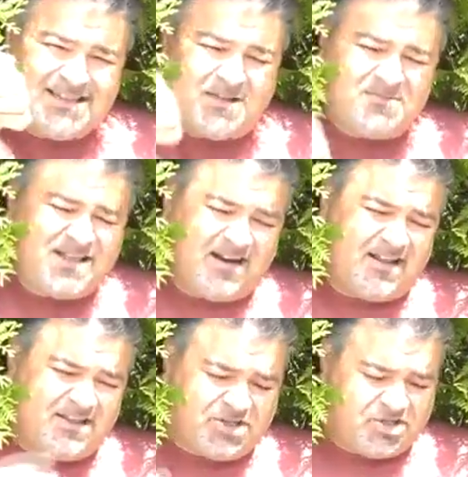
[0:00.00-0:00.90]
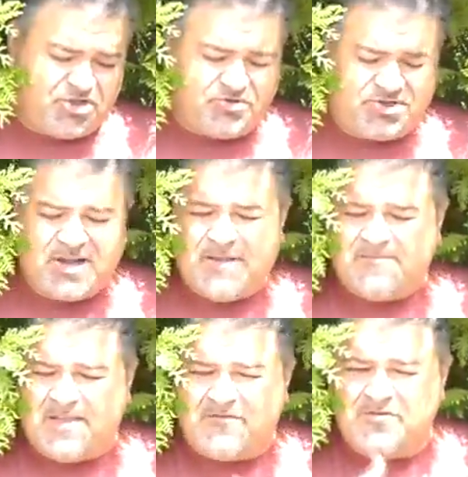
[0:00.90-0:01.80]
thumbs down on this juice.
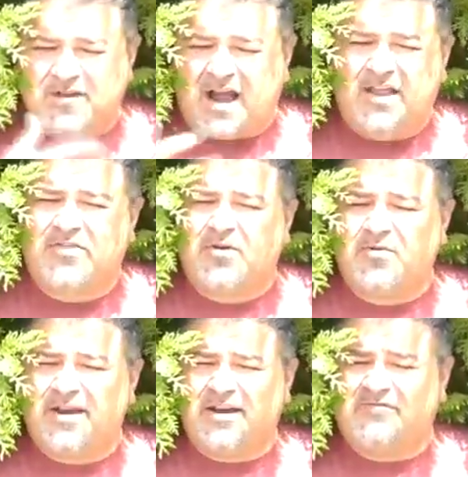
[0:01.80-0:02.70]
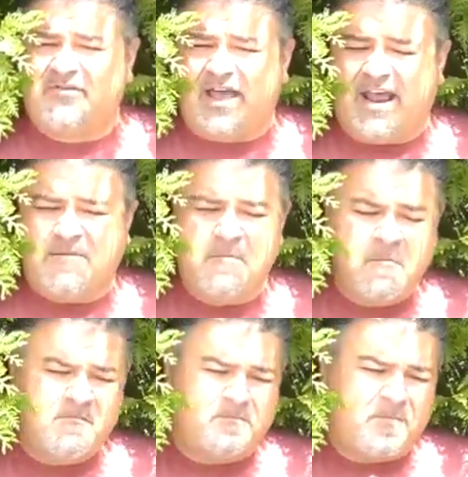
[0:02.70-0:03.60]
If you're not a throat hit fan
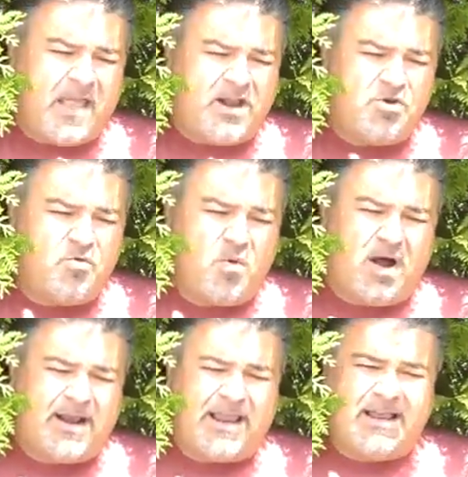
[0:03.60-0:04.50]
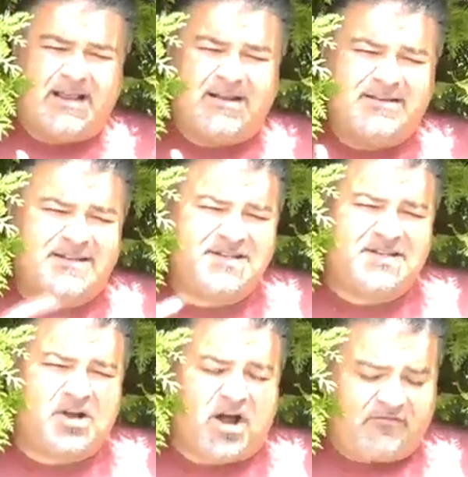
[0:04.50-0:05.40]
and you want a
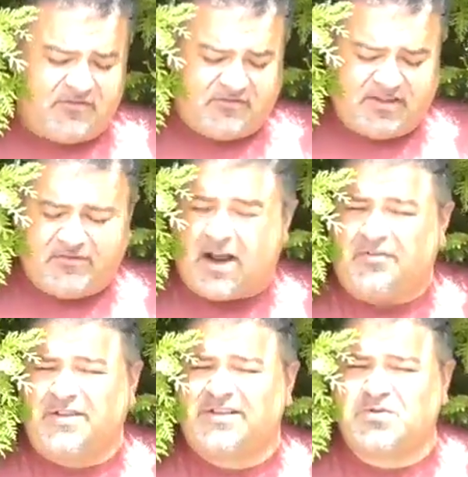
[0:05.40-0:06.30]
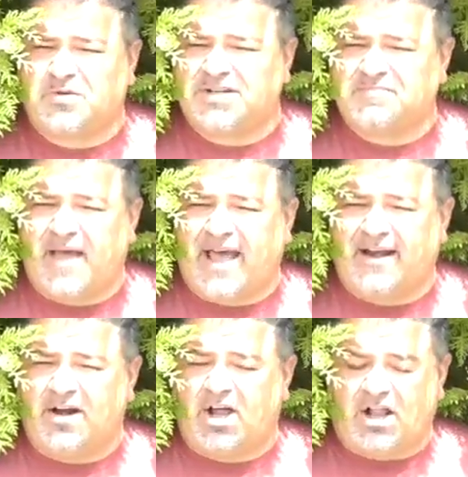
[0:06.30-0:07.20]
decent coffee flavor, I don't think this one is bad
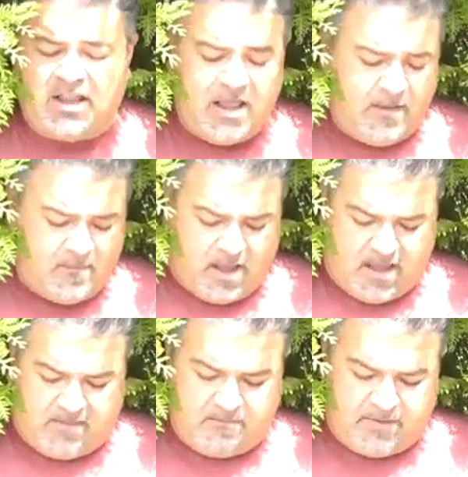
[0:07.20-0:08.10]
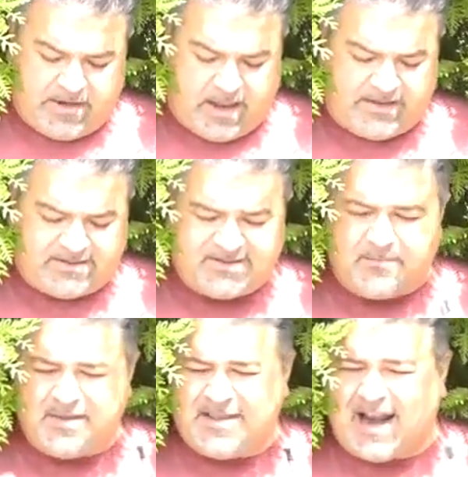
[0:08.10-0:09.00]
at all. But it's
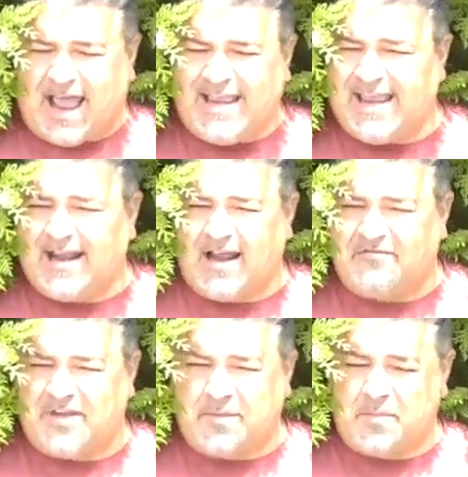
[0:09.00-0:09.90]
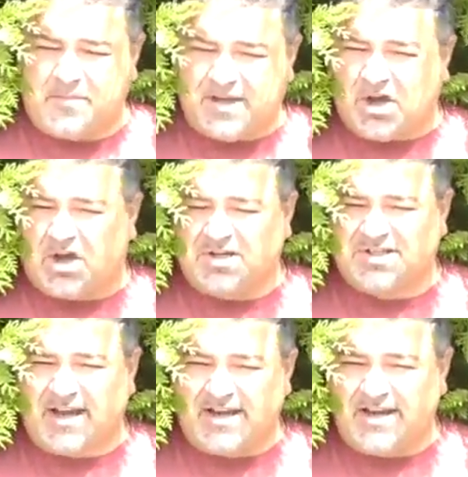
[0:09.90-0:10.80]
something that I cannot vape
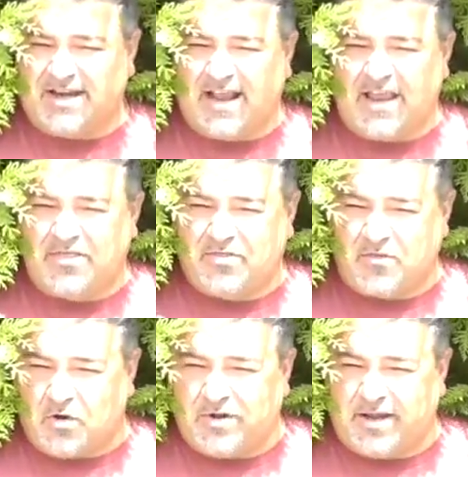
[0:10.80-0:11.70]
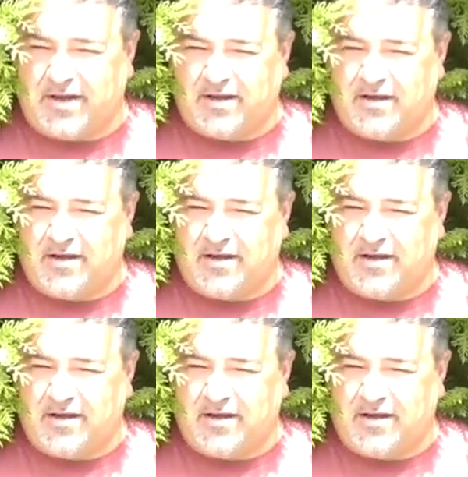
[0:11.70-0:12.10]
because I need a throat hit.